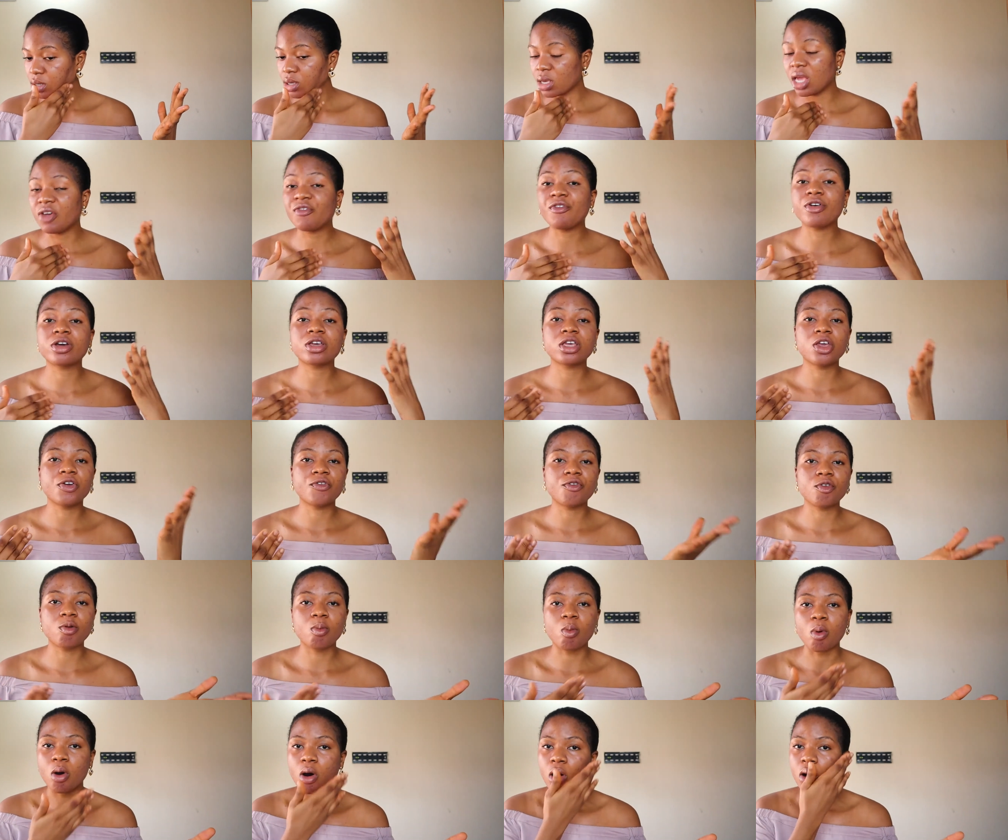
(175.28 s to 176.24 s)
even give
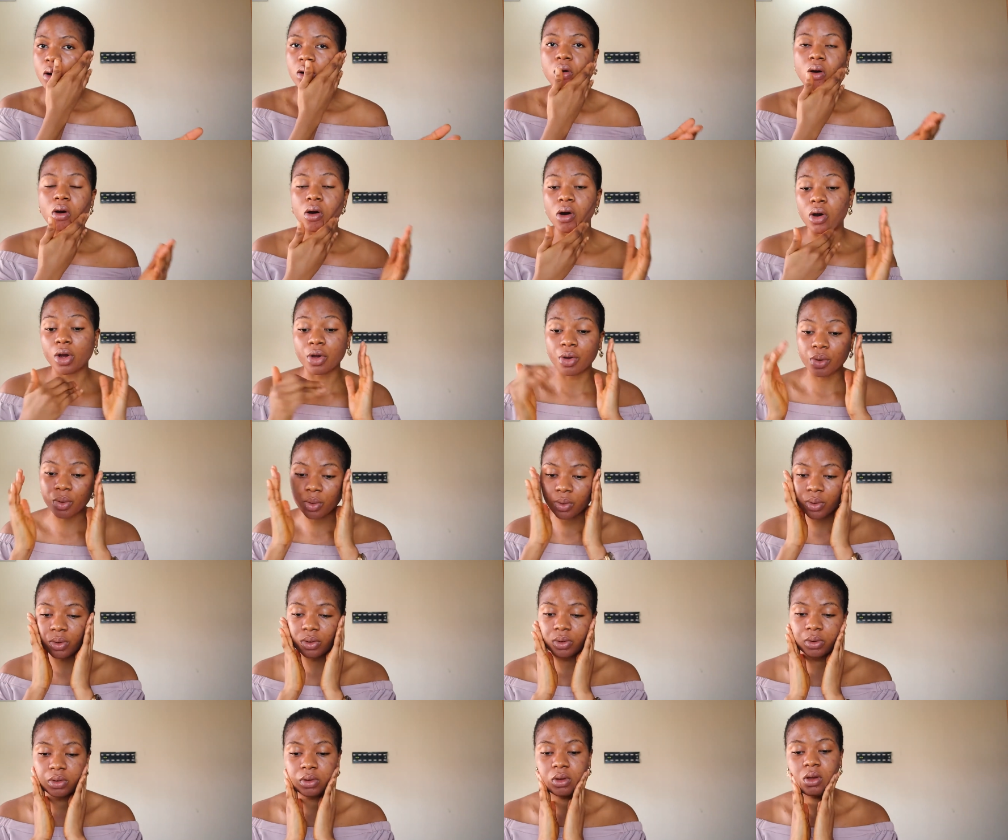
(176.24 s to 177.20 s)
you more oil.
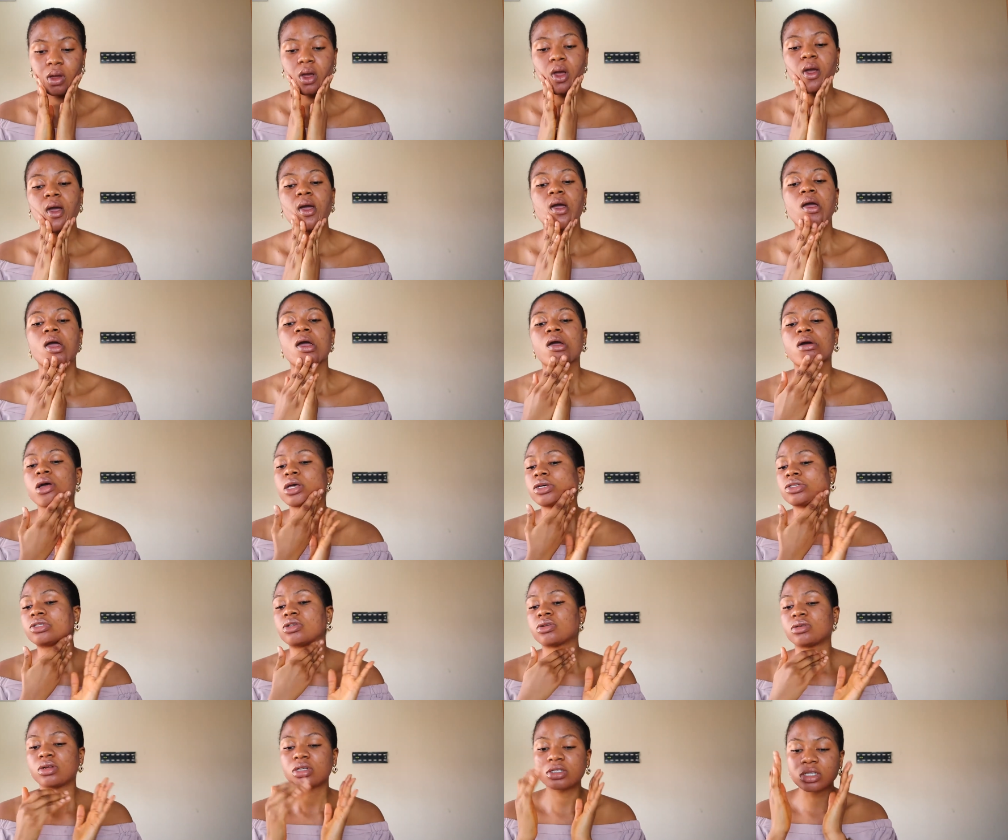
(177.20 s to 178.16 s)

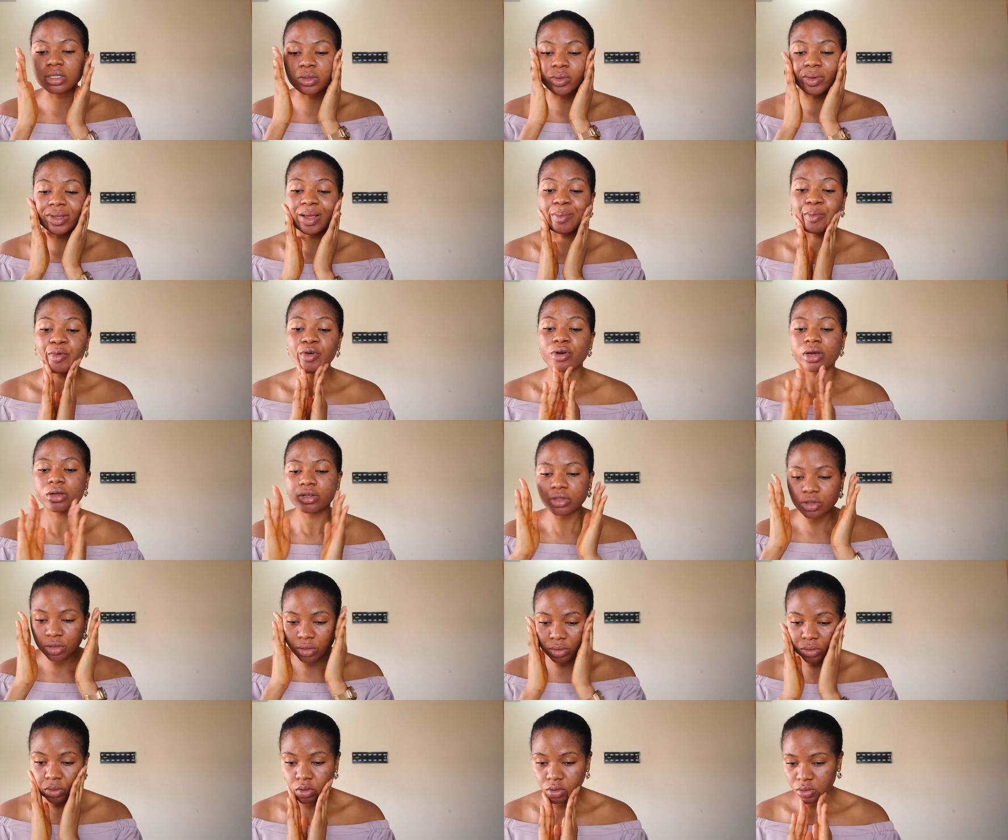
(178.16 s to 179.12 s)
So this is what I'm going
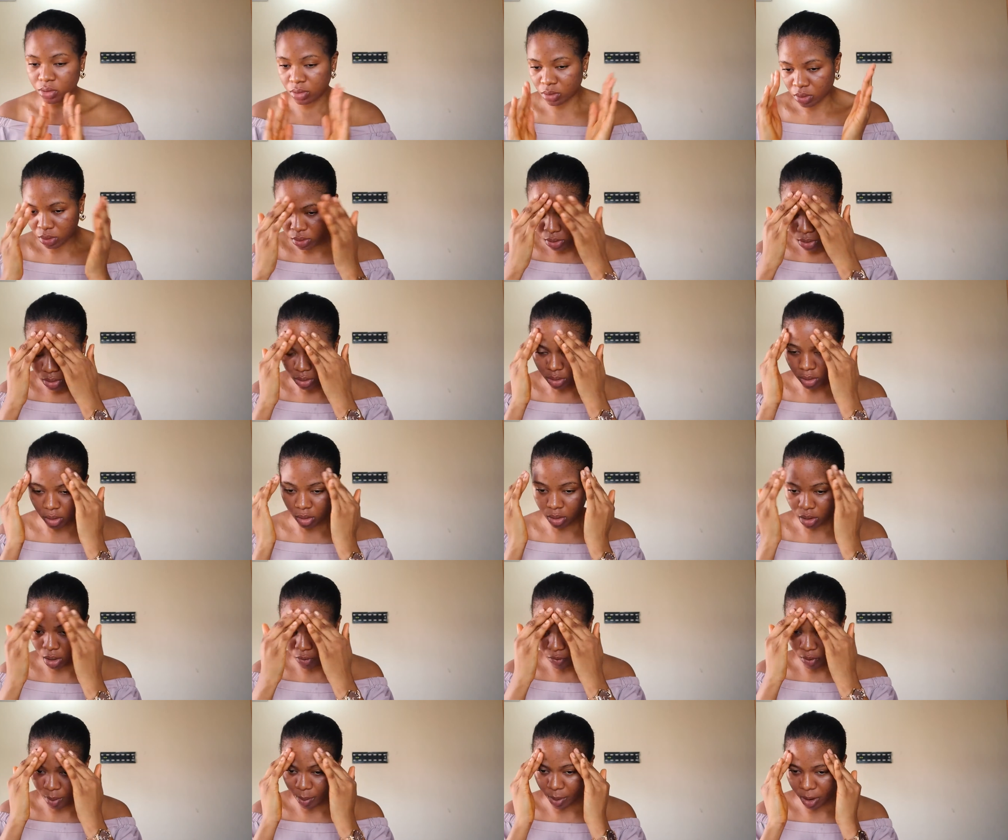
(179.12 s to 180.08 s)
to use all
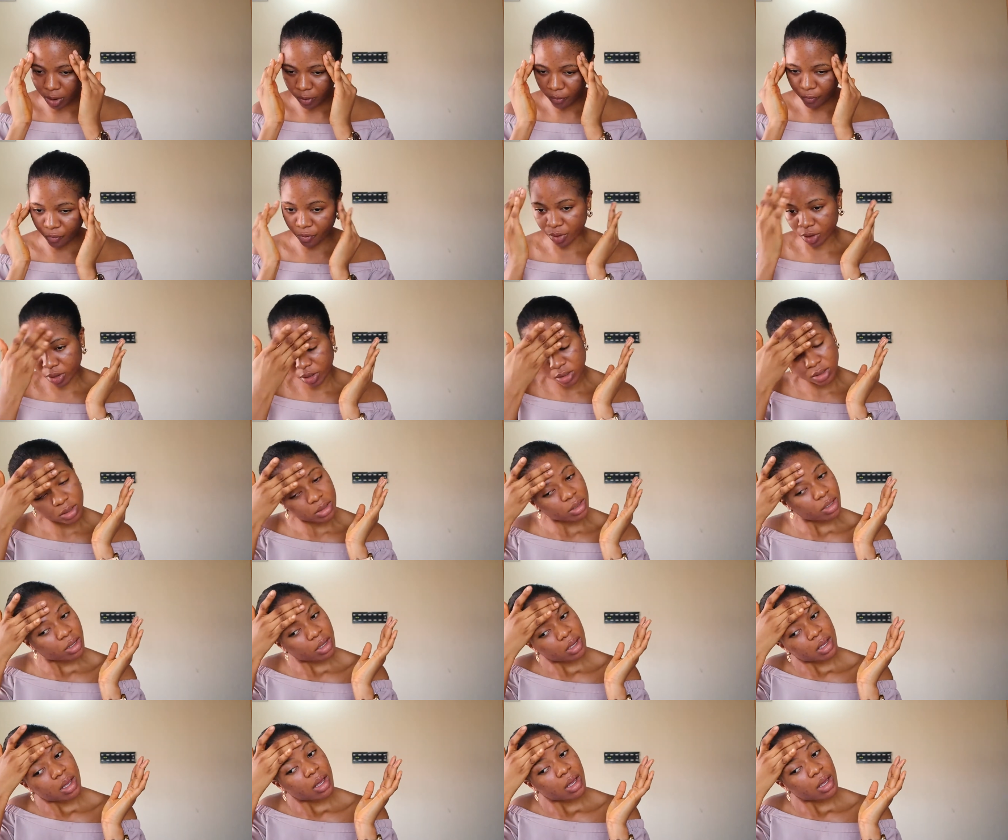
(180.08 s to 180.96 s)
over my face.